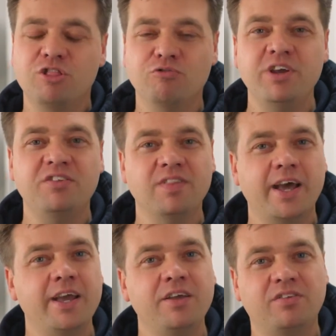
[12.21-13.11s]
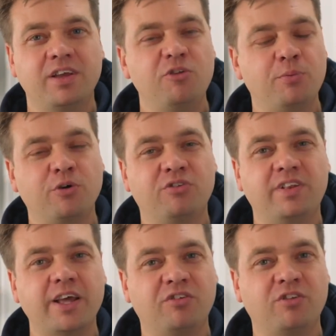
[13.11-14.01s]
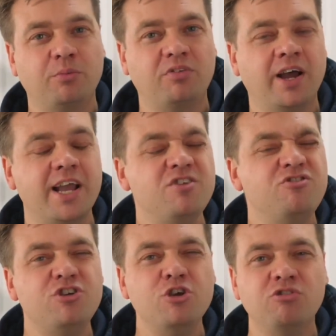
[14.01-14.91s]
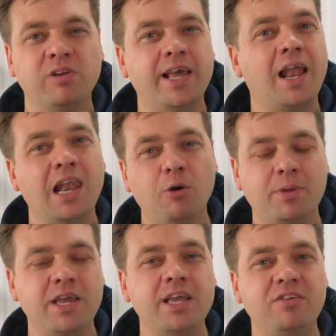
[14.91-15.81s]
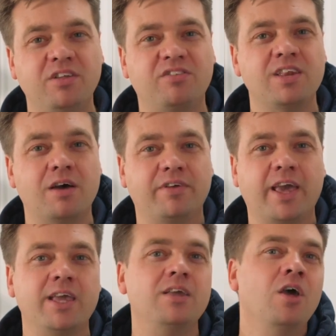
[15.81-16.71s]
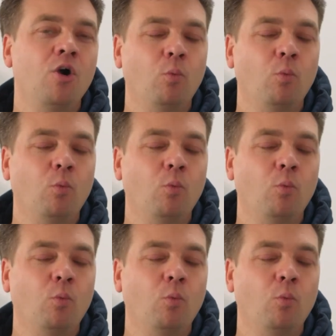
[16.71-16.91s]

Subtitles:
The reason that is because the desktop site is usually a little bit easier to navigate